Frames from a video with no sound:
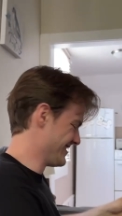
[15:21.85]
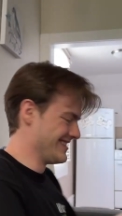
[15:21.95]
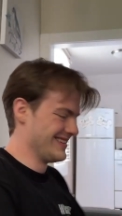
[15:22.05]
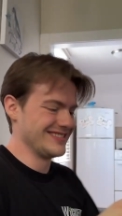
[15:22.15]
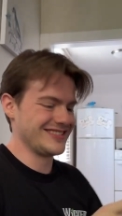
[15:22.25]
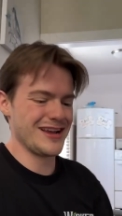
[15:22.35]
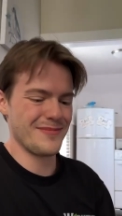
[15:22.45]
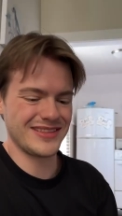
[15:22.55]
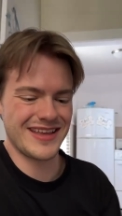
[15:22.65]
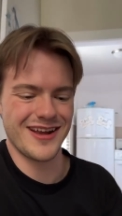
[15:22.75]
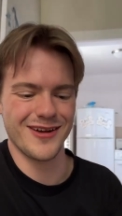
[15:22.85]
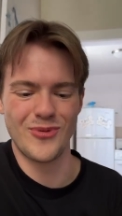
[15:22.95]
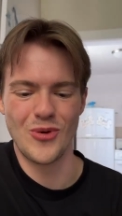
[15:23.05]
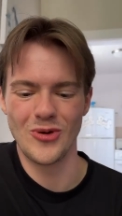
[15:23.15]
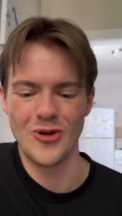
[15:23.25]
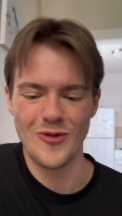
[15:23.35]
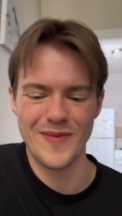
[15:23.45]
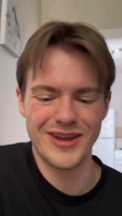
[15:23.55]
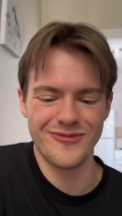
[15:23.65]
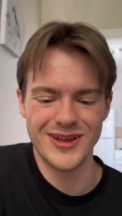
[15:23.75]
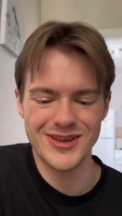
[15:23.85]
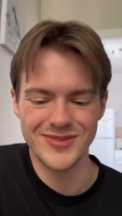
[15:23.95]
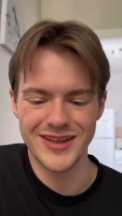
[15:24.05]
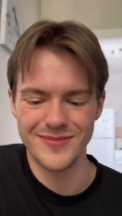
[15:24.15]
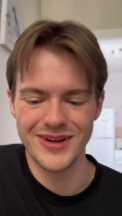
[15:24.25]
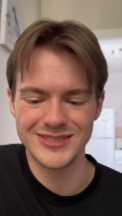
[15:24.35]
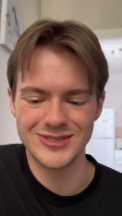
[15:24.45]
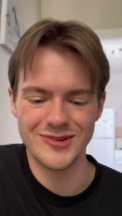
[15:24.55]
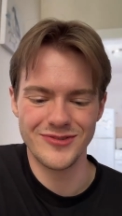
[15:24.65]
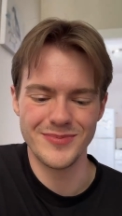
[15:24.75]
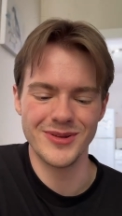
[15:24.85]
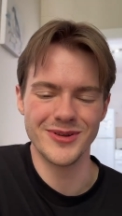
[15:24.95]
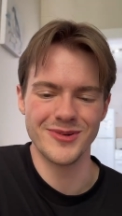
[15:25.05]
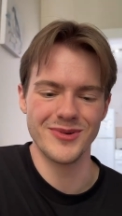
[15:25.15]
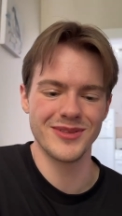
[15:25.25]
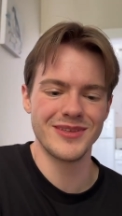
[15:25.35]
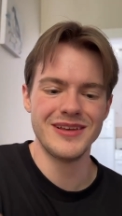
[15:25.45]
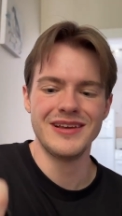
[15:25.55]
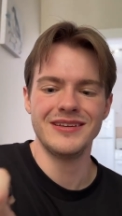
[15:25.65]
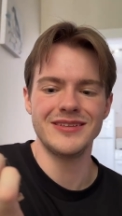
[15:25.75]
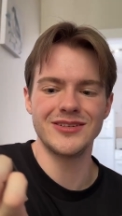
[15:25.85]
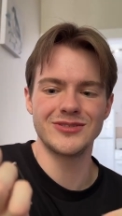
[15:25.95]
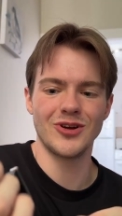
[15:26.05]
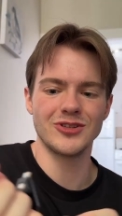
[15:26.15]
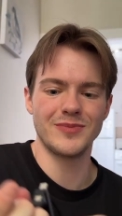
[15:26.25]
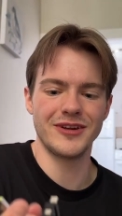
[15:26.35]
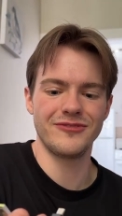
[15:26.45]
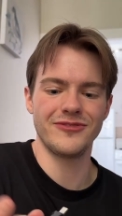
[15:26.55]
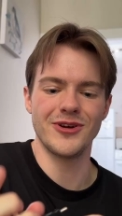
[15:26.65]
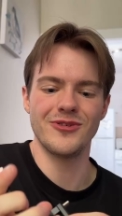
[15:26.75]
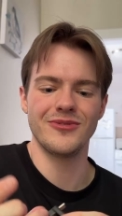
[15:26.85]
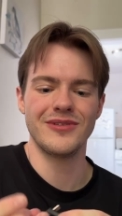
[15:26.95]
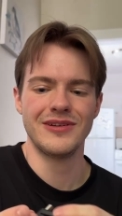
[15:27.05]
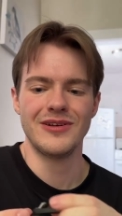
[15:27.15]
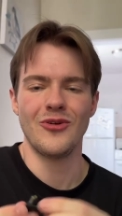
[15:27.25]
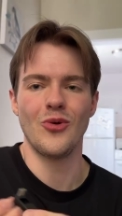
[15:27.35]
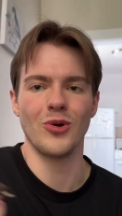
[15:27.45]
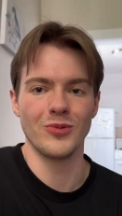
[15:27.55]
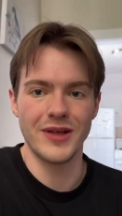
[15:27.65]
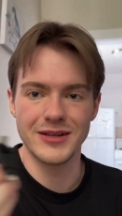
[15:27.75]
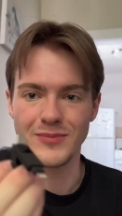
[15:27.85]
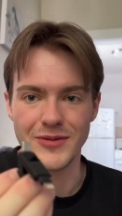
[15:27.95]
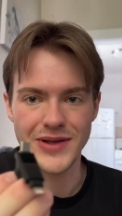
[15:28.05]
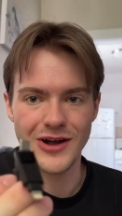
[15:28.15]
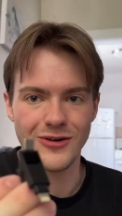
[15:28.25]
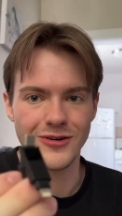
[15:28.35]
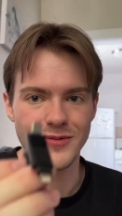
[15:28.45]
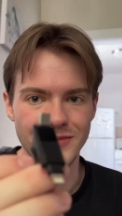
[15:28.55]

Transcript: Say I'm at the airport or I'm at a venue that I'm not too familiar with, need to charge my phone, or like my power